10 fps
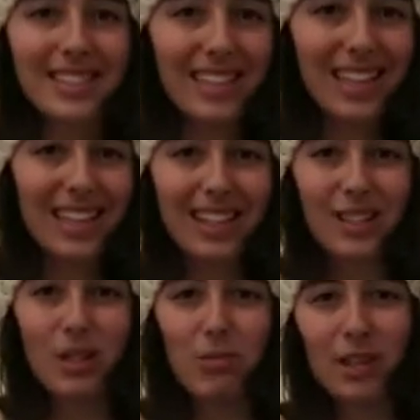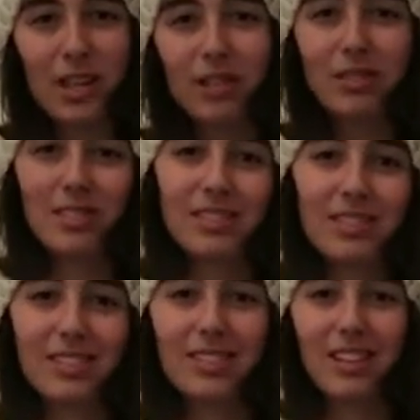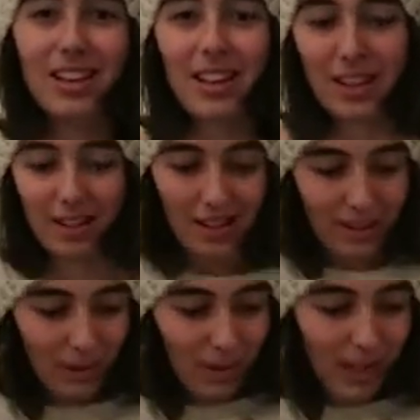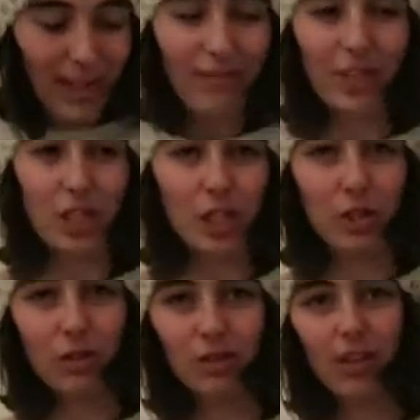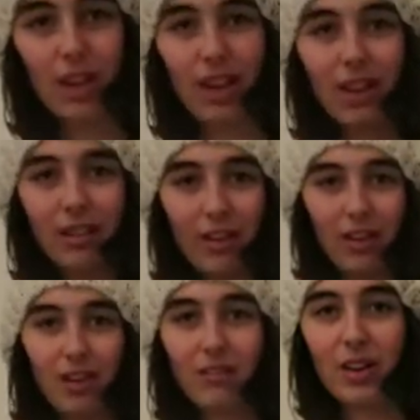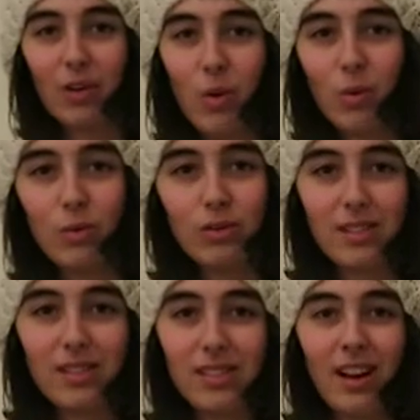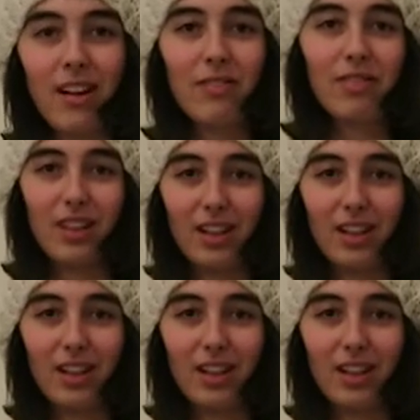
see, they're super cute. They're really comfy too, and I love how they have like holes and stuff.